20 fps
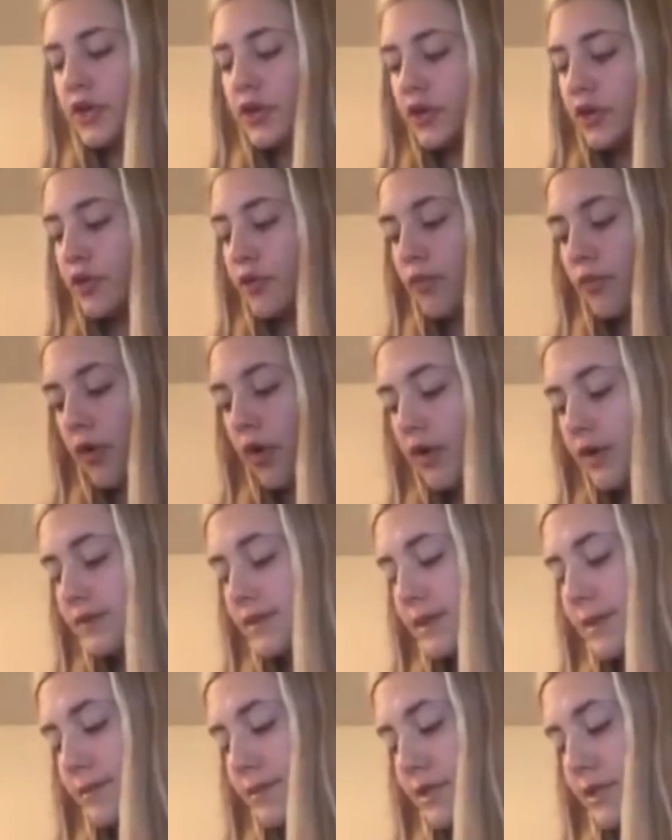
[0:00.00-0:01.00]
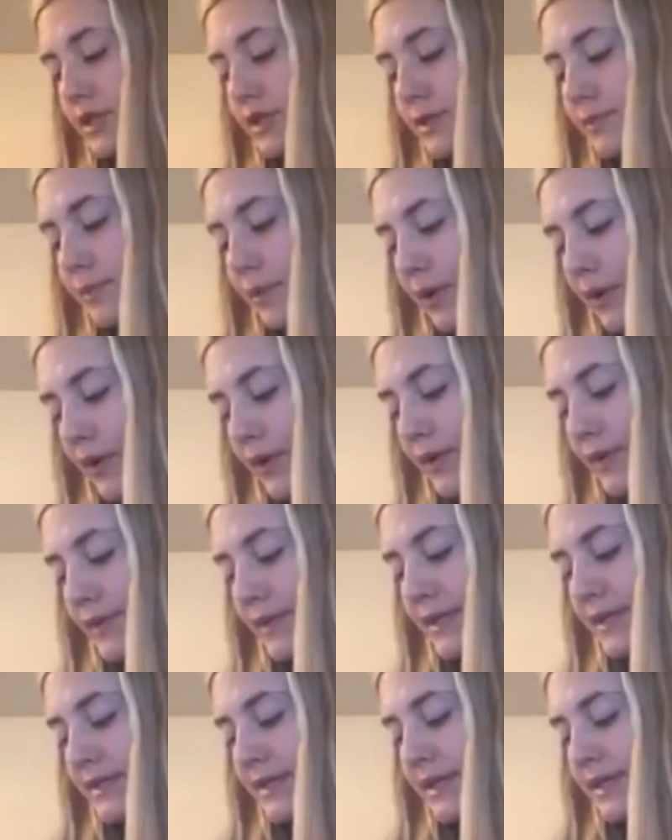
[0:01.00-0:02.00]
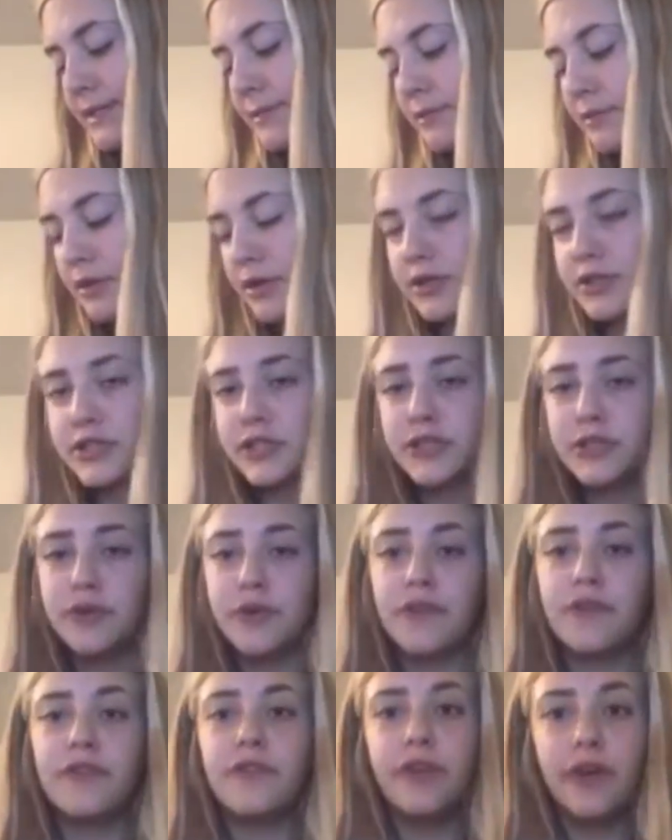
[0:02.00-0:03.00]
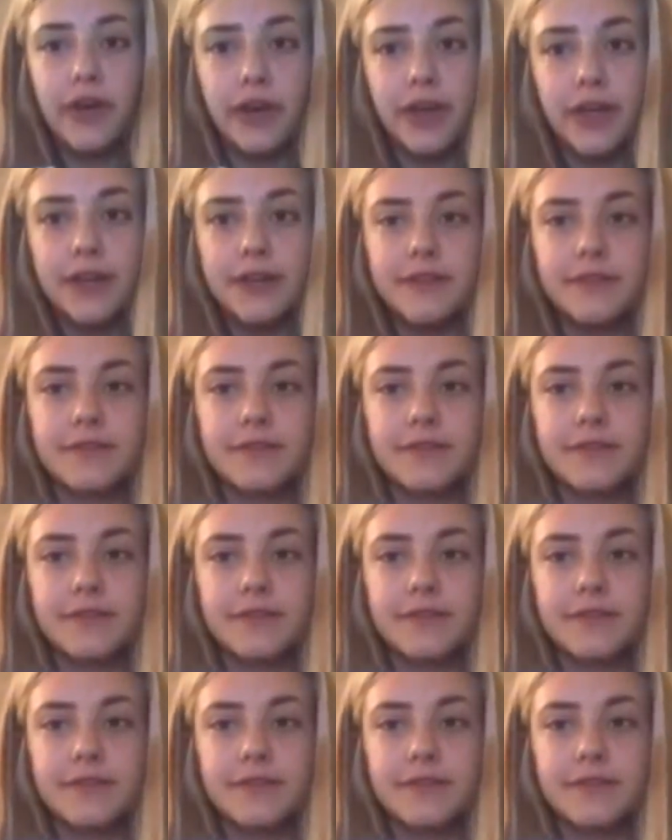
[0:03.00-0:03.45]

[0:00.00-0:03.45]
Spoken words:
You're wrong, said Mrs. Bird. This house belongs to a foot.